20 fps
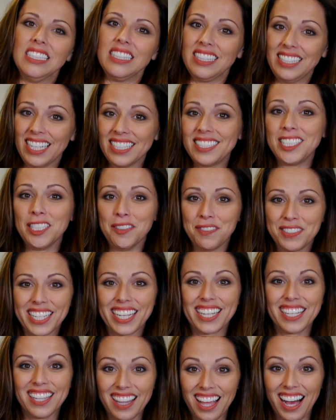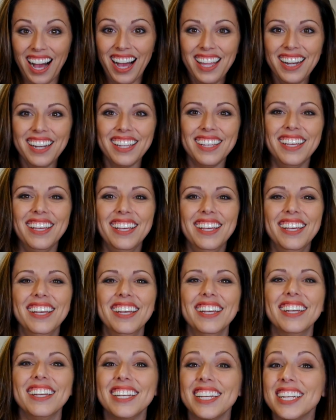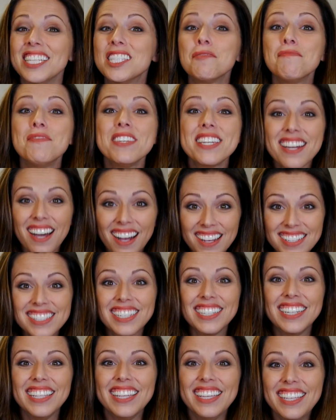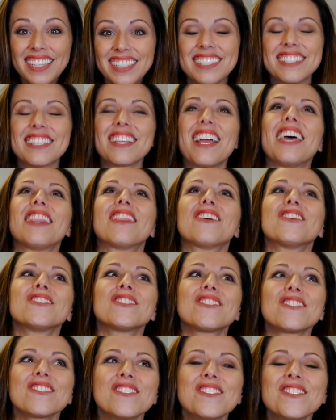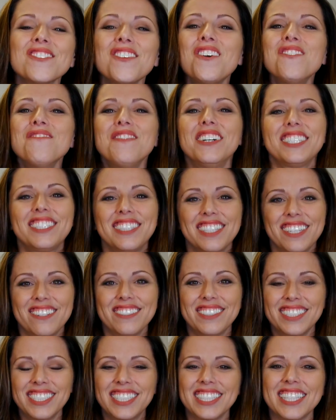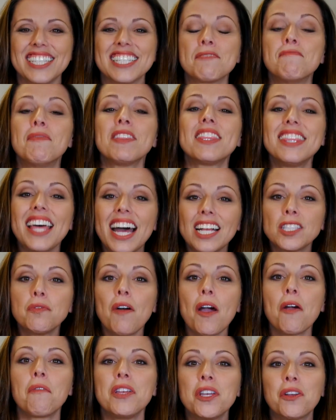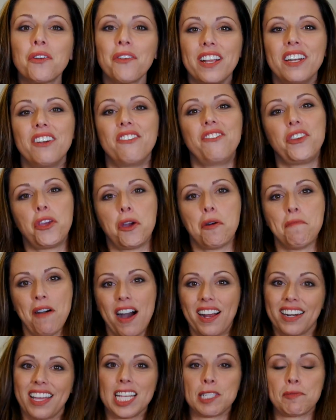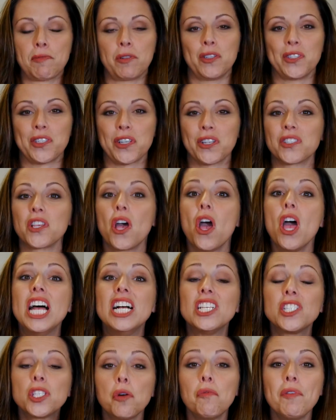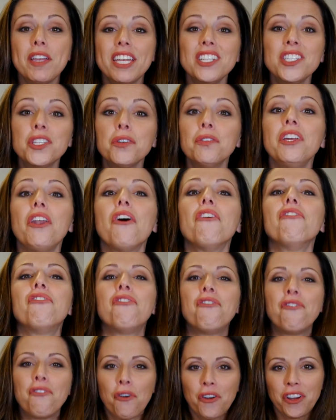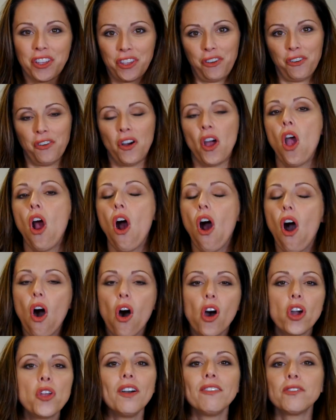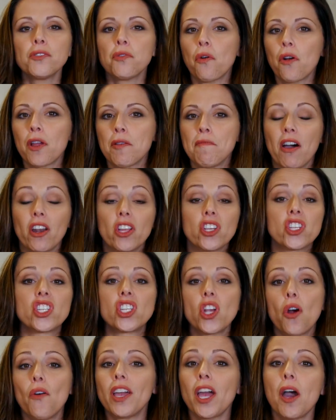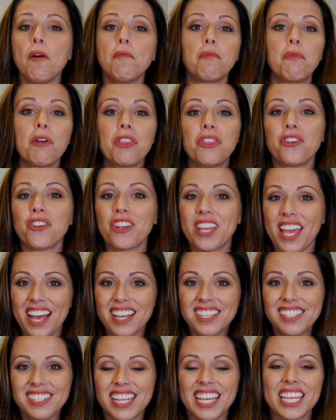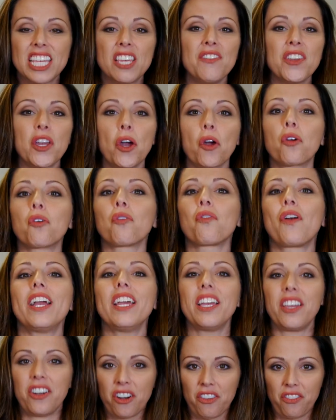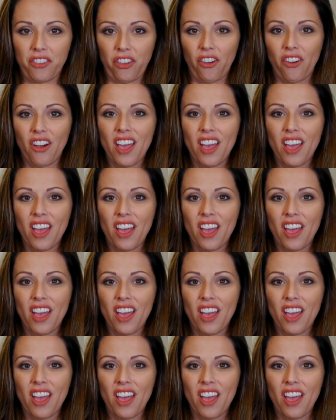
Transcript: that seems like a lot, it's because it is. There's so much that goes into this, but that's why we created Video Podcast Producers, so we can do it for you. All you have to worry about is showing up with your guest and giving a great interview.